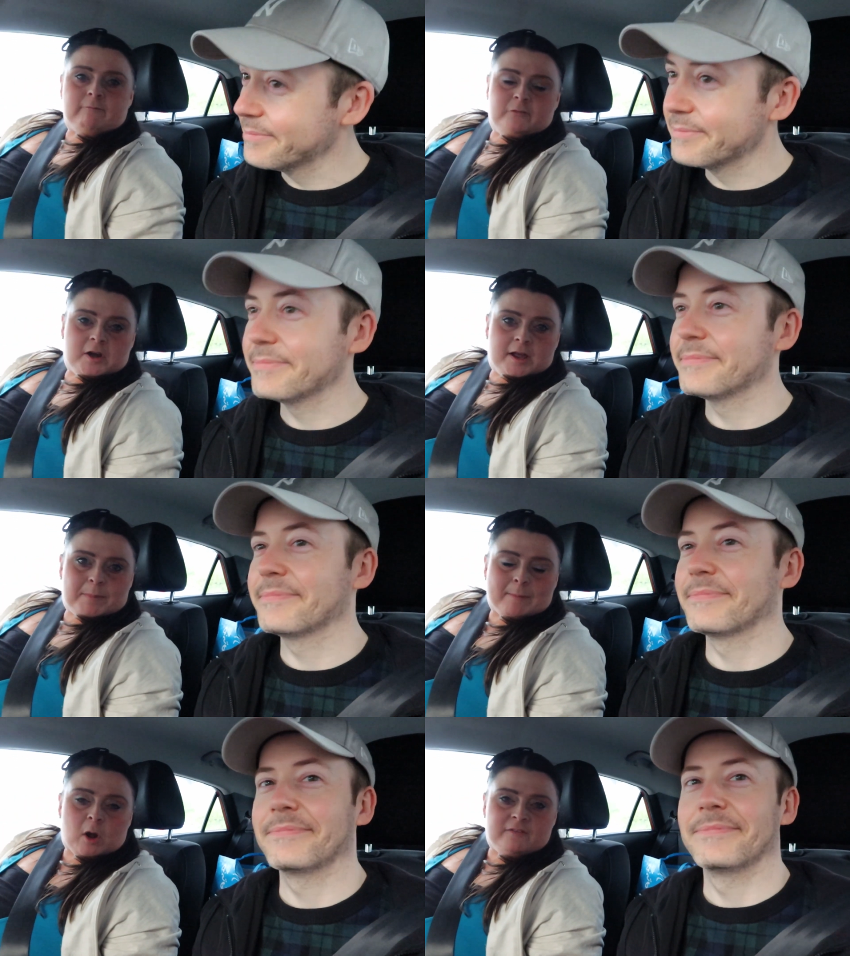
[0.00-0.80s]
Speaker 1: gone for a
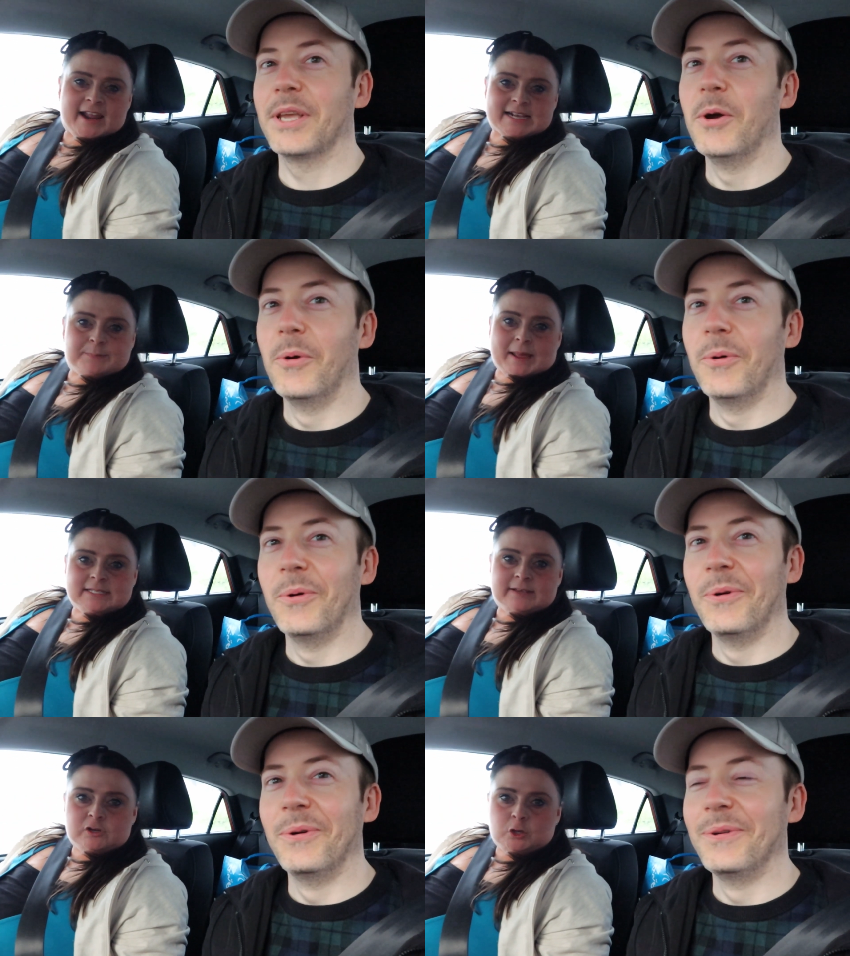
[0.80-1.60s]
bit more of an
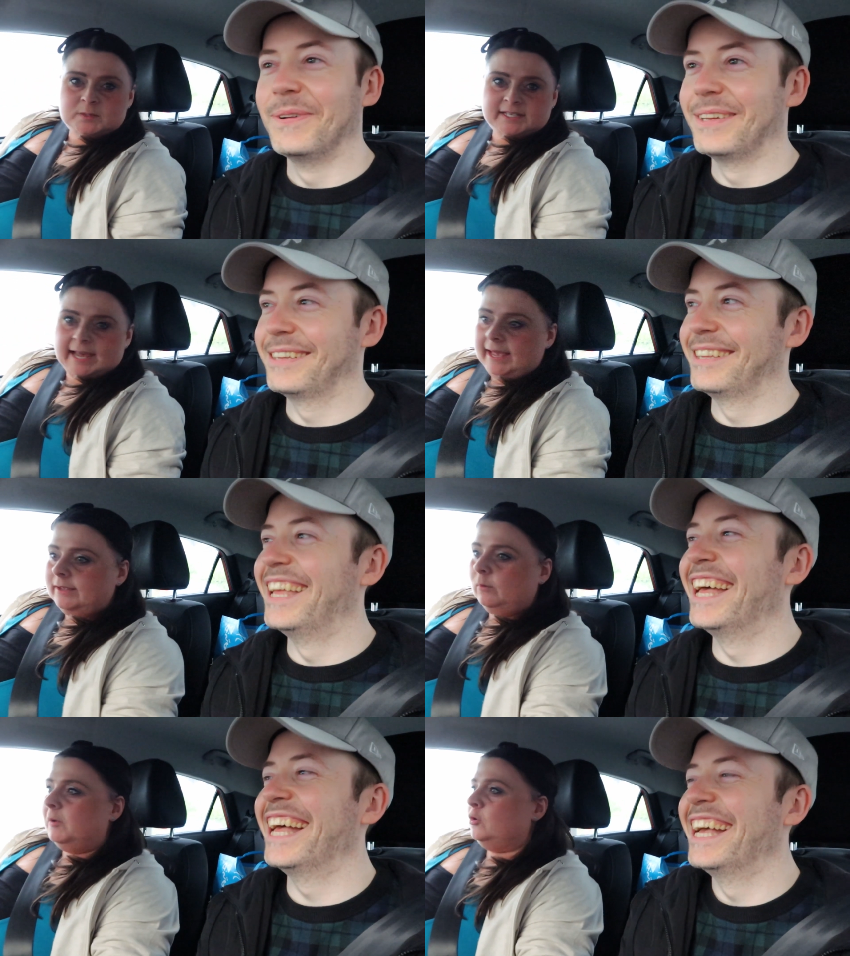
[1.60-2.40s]
expensive do today.
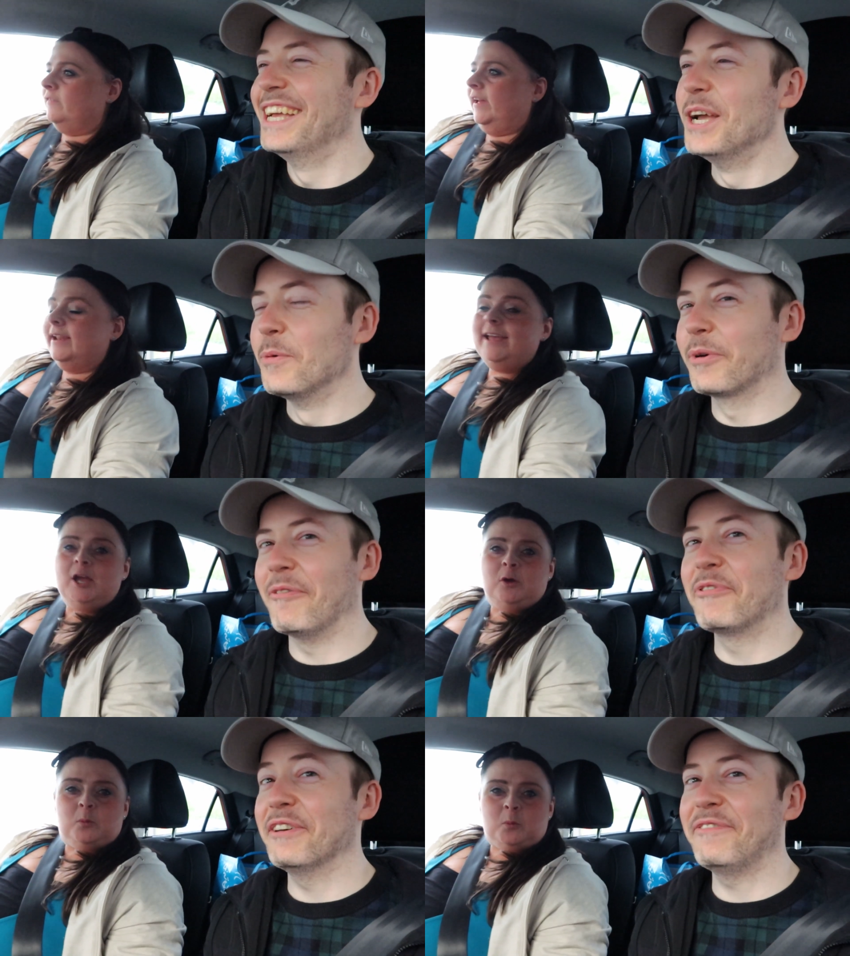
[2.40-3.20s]
We're moving. We've
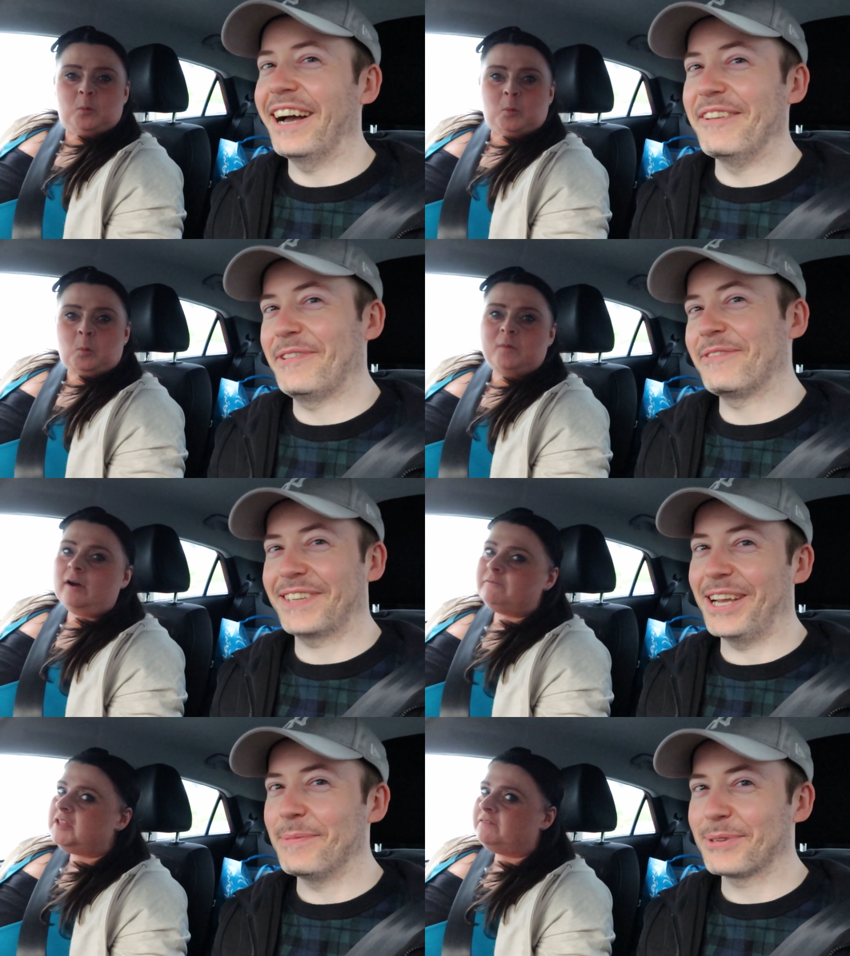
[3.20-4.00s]
gone
Speaker 2: for the 550 We've
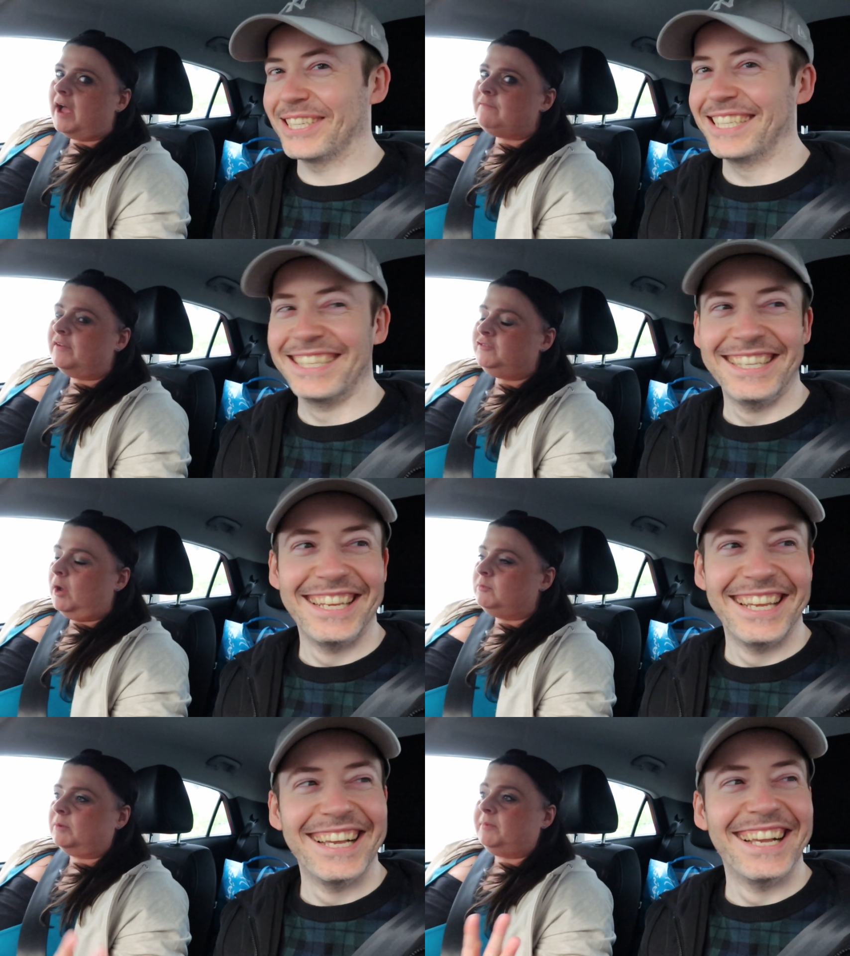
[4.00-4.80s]
gone option. for the
Speaker 1: 550
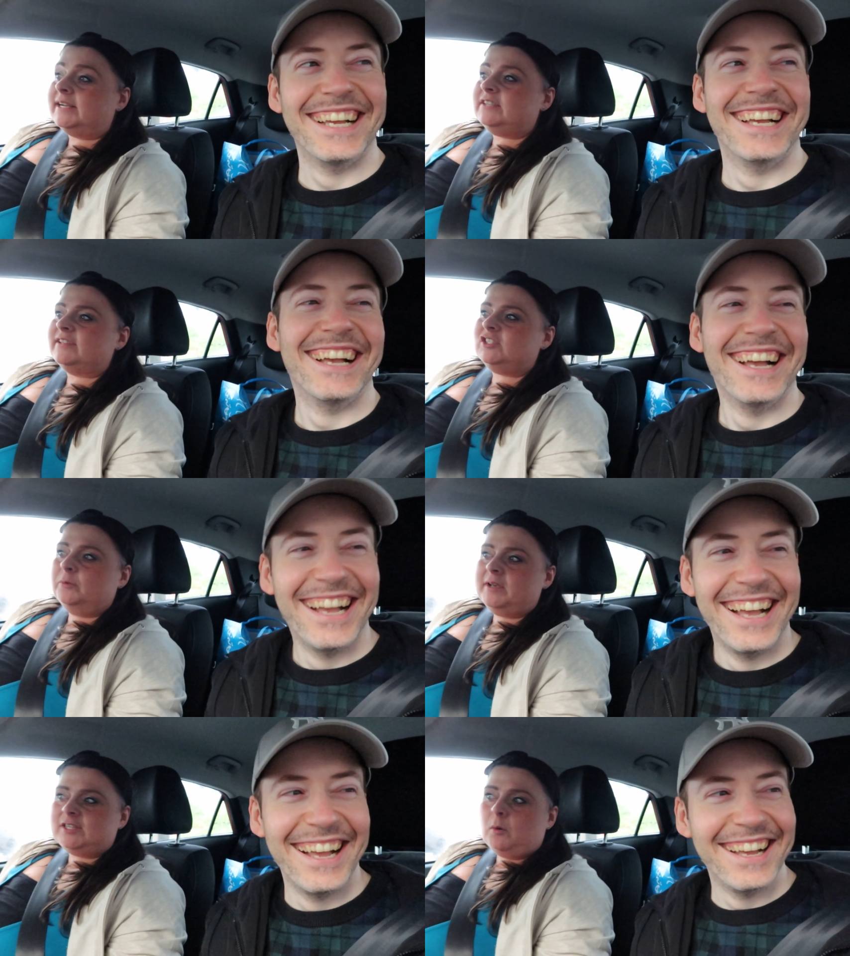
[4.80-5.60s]
option because I've had to do
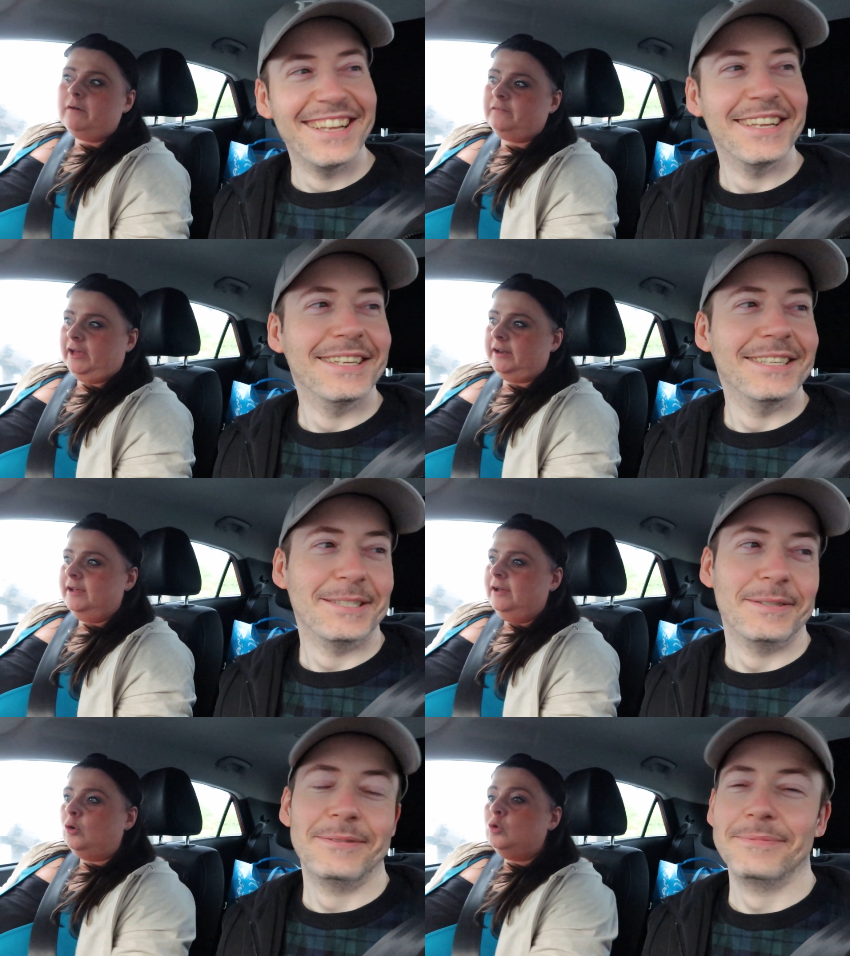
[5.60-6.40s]
it so often.
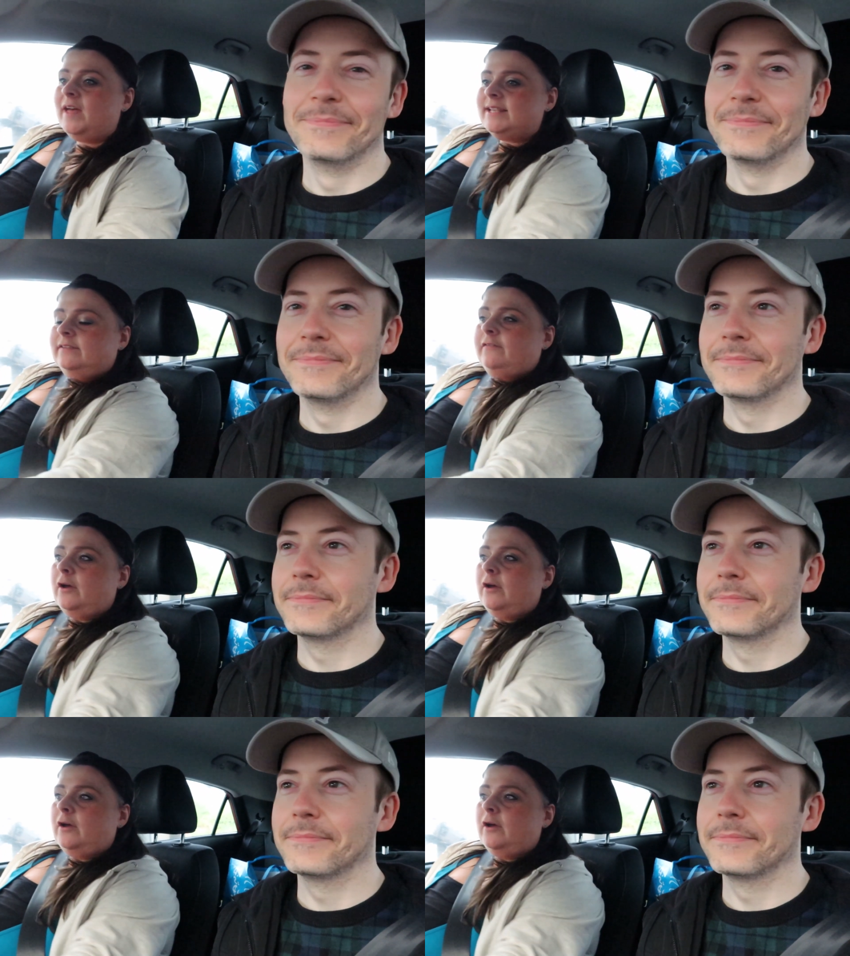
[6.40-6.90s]
Oh, there's the